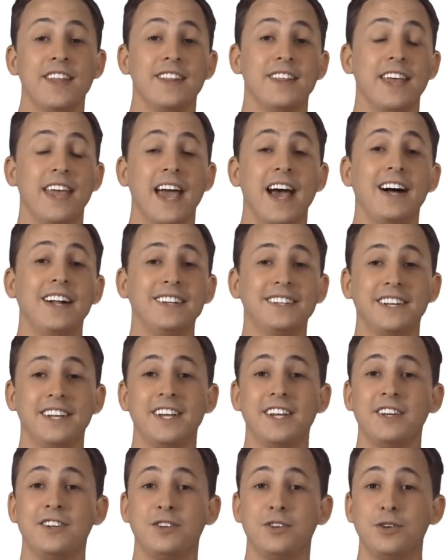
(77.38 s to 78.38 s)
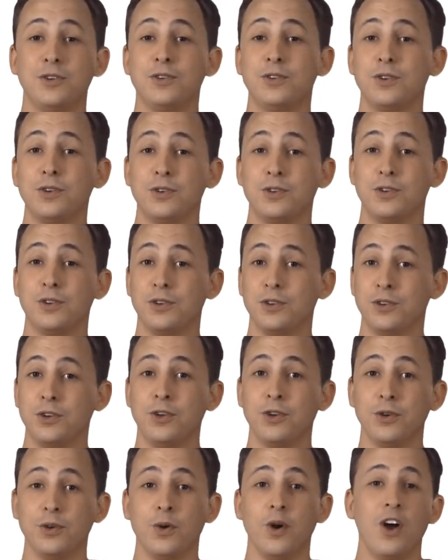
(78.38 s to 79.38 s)
The
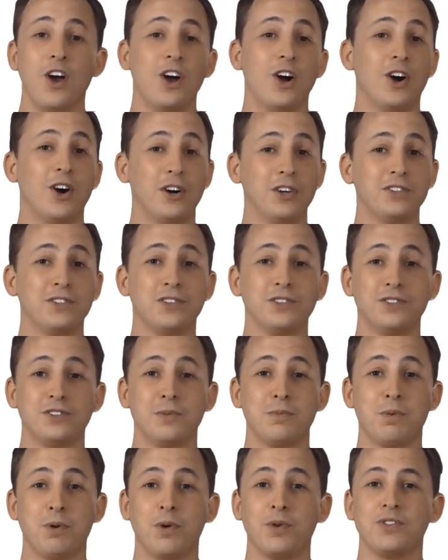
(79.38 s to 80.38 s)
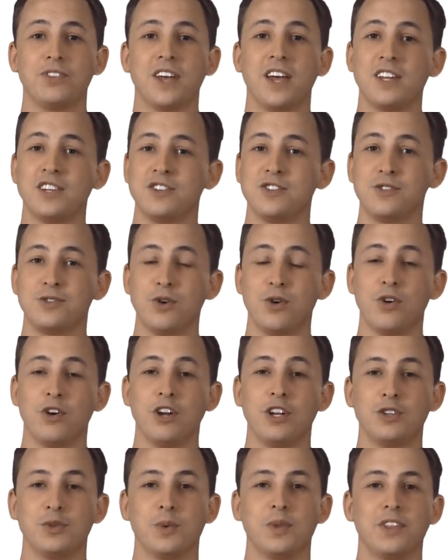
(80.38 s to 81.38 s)
LD2222 also supports edge
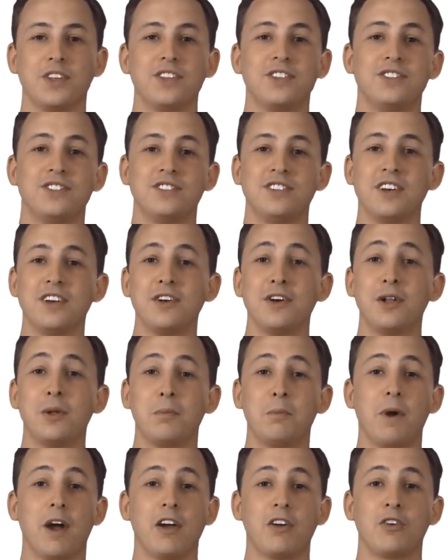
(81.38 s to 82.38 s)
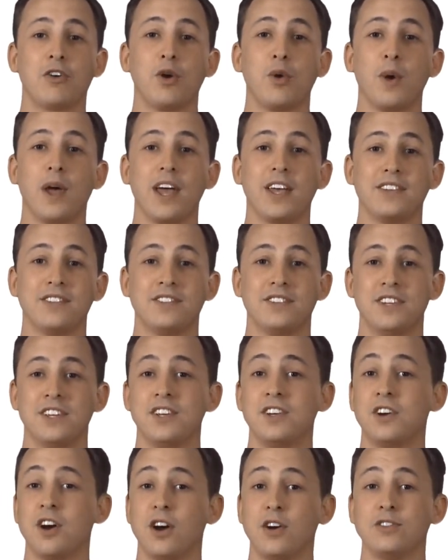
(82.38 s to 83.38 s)
storage with a single micro
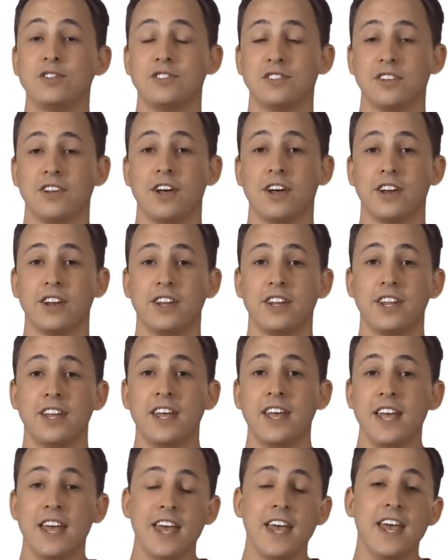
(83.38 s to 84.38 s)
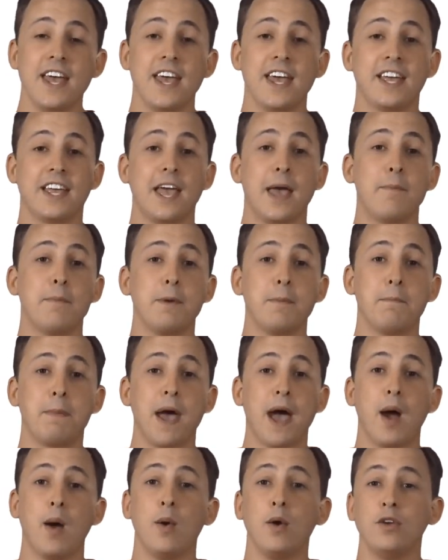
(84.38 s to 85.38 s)
SD card slot. It can be
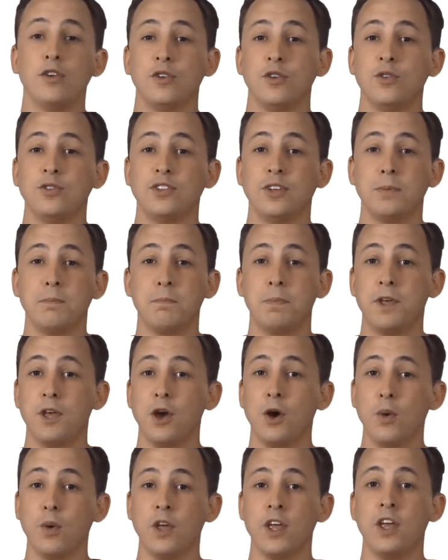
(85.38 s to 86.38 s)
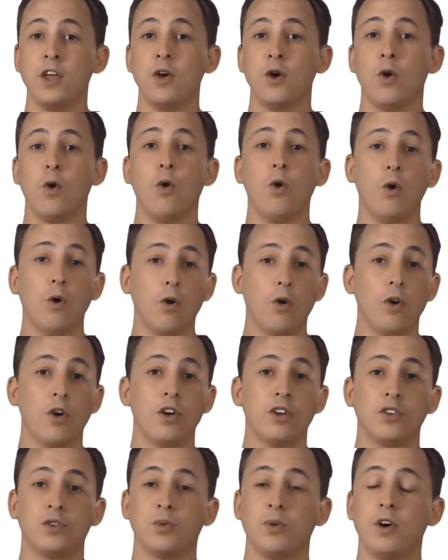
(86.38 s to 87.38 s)
powered using PoE
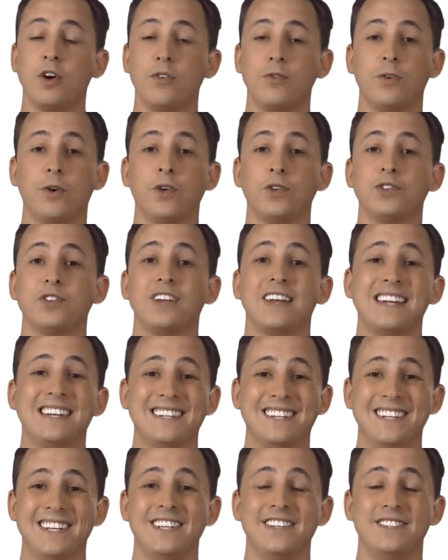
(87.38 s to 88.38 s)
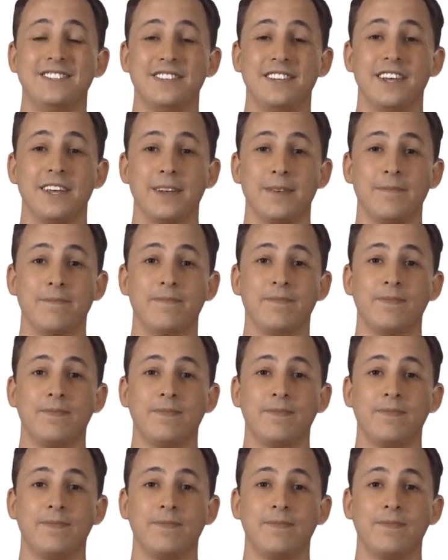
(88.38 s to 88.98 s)
or 12 volts DC.